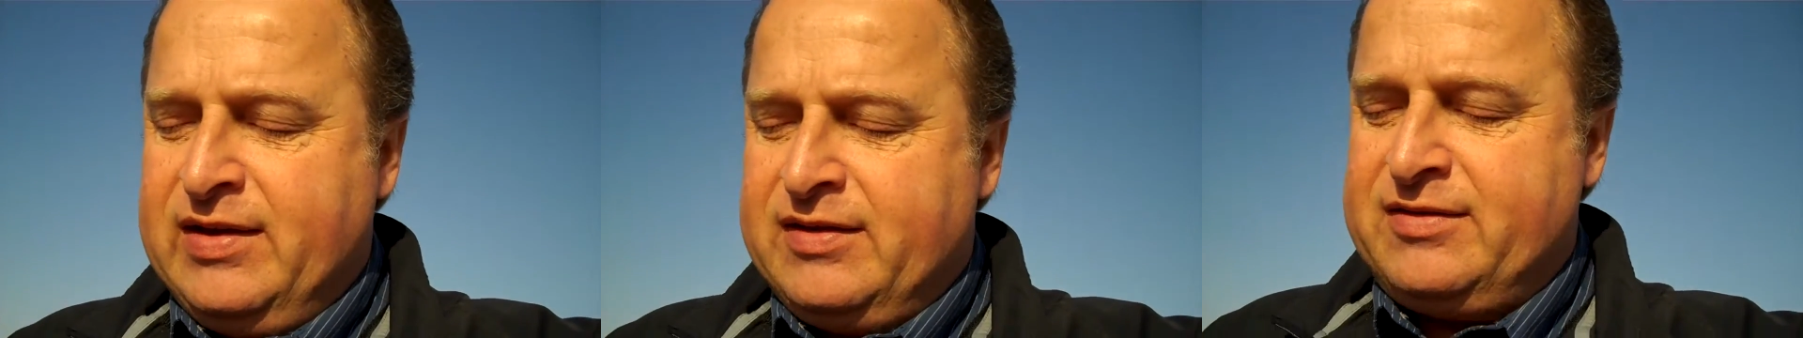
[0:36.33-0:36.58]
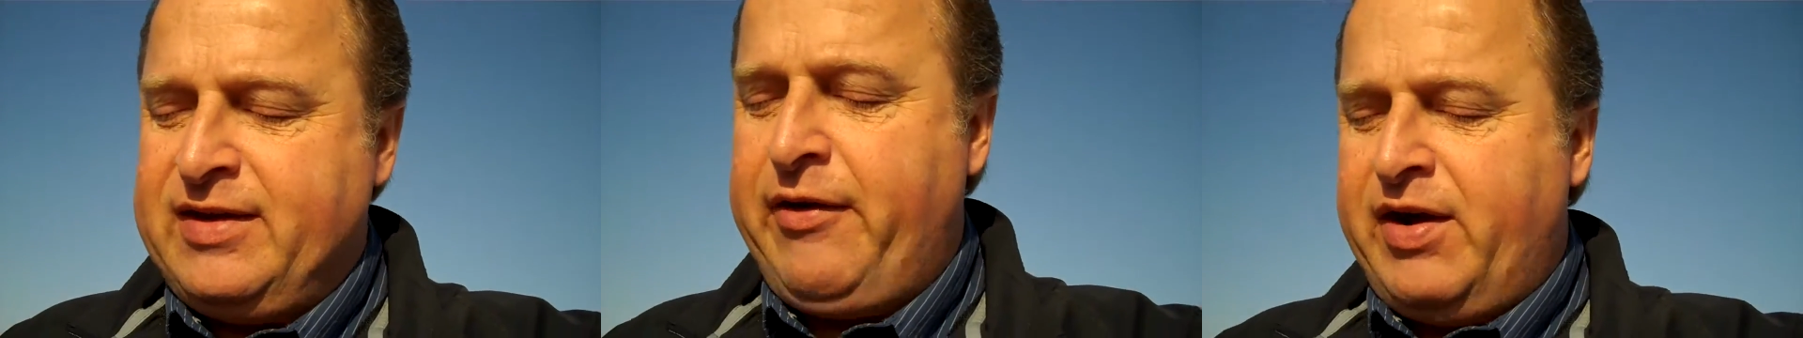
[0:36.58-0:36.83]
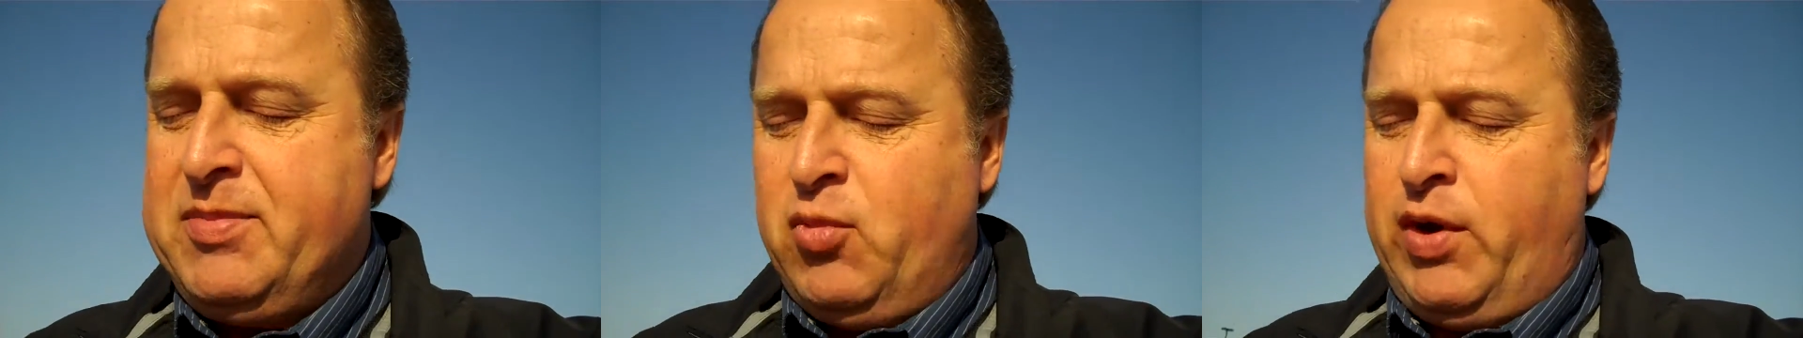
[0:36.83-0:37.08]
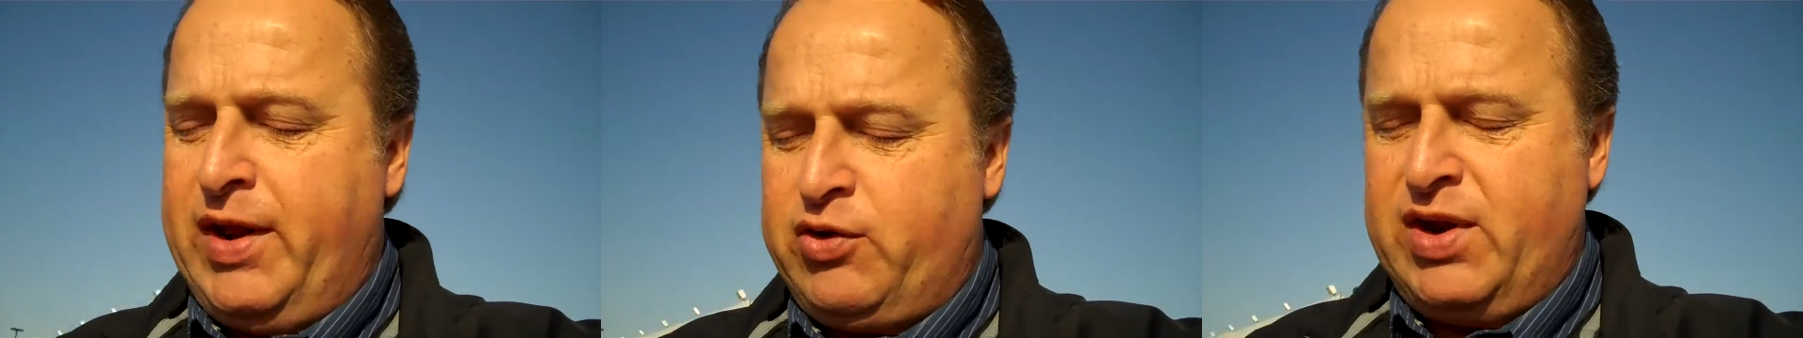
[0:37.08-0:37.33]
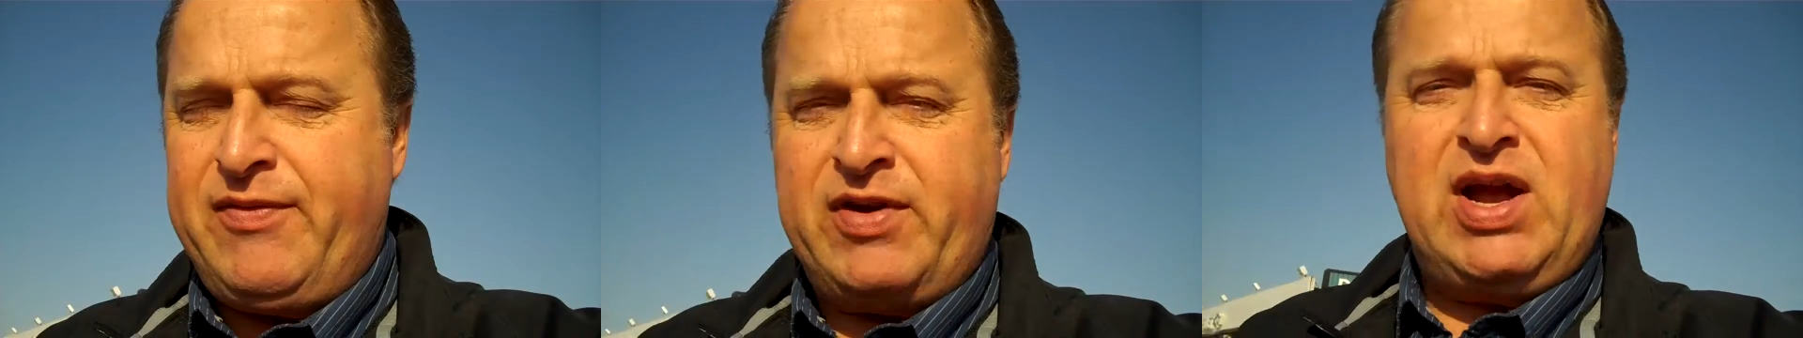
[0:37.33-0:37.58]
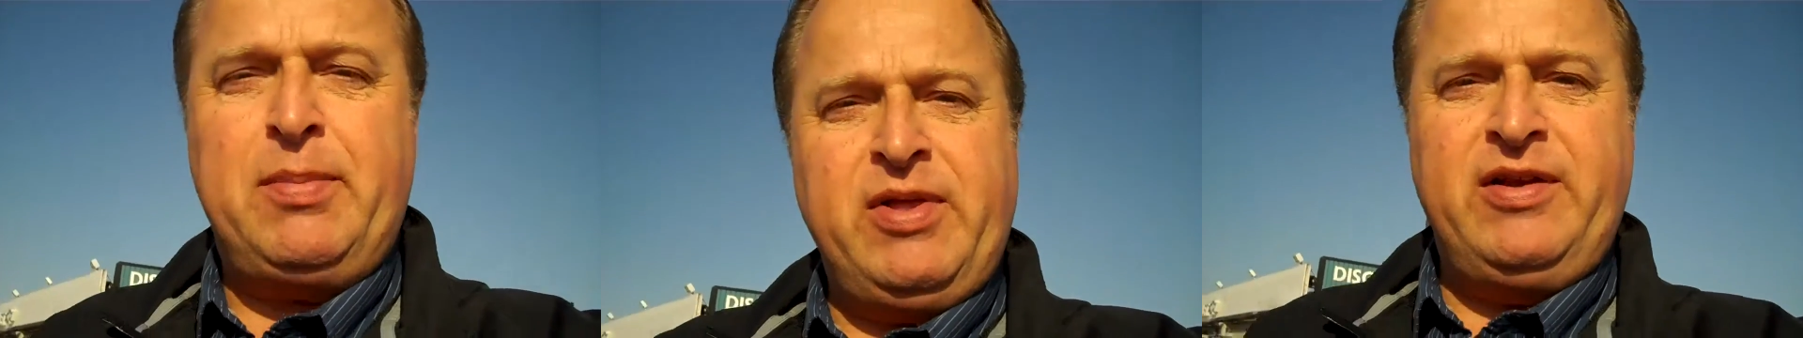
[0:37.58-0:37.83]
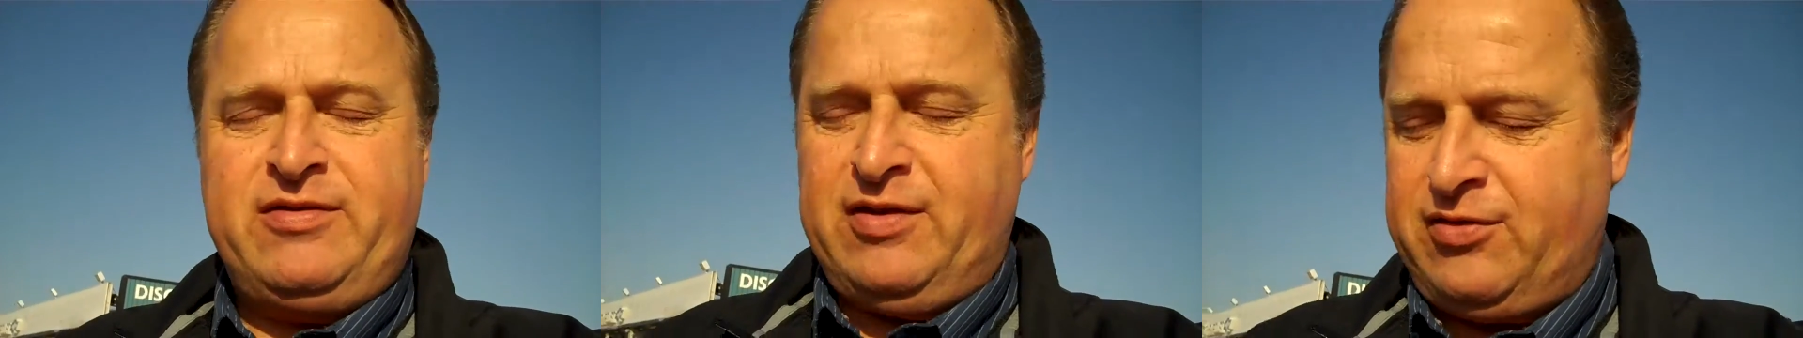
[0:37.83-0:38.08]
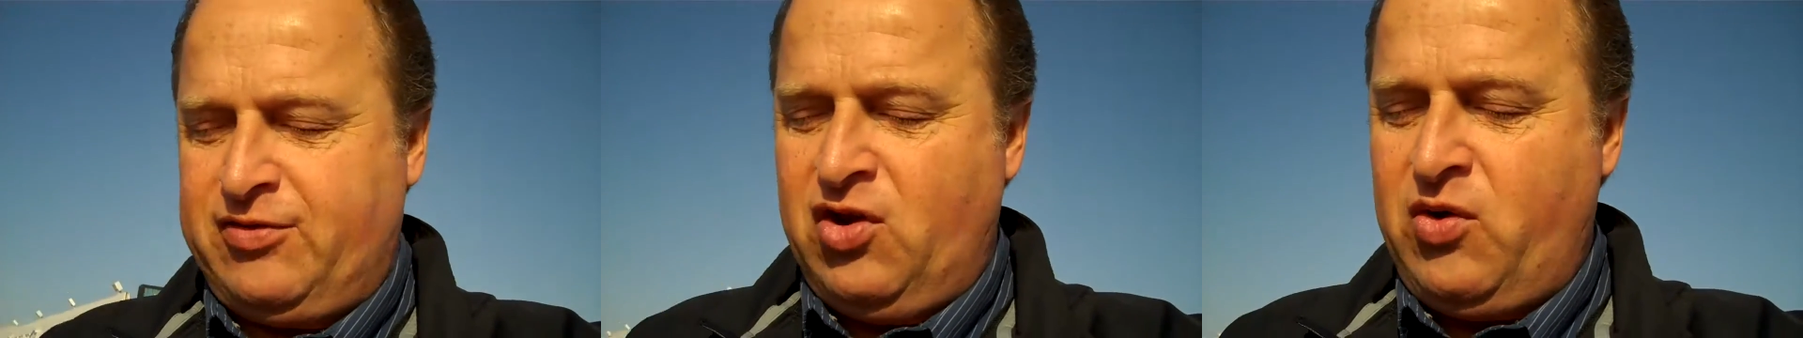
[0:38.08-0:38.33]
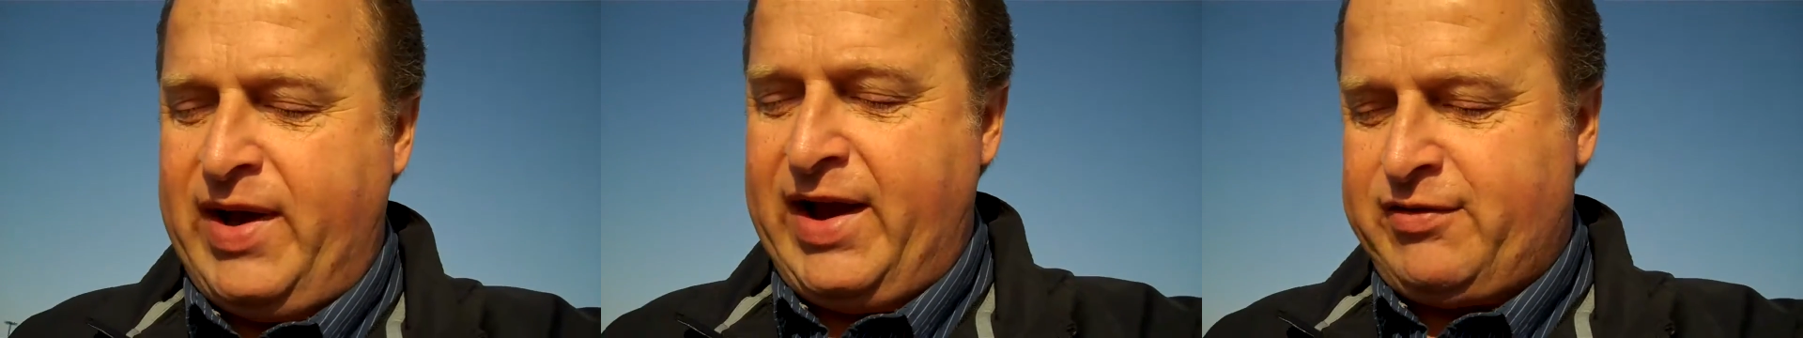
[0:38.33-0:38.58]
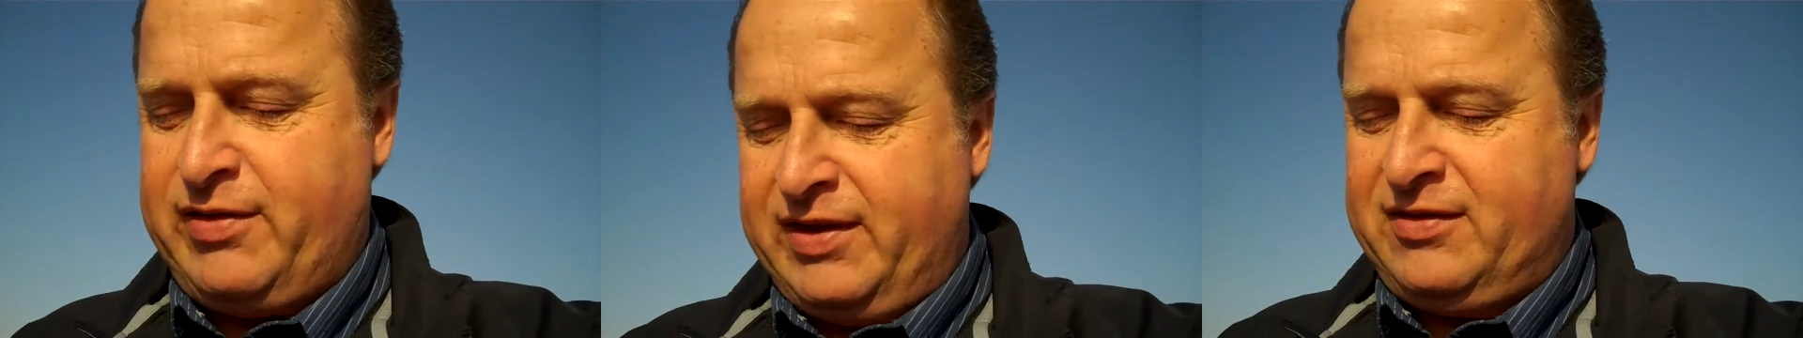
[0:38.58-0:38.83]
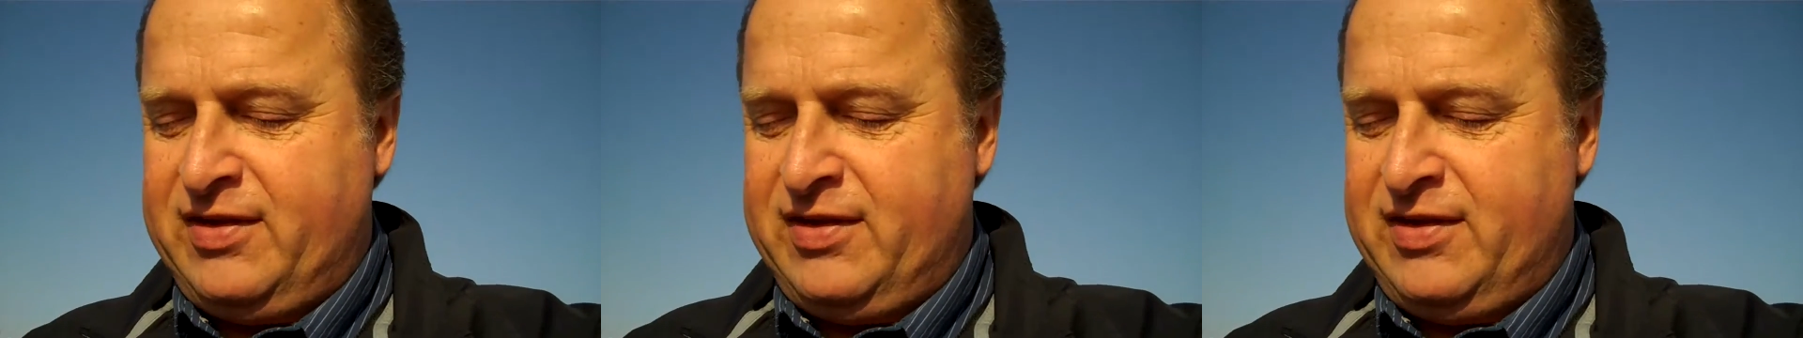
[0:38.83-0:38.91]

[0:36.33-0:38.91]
Saturday morning could have a couple inches of snow actually.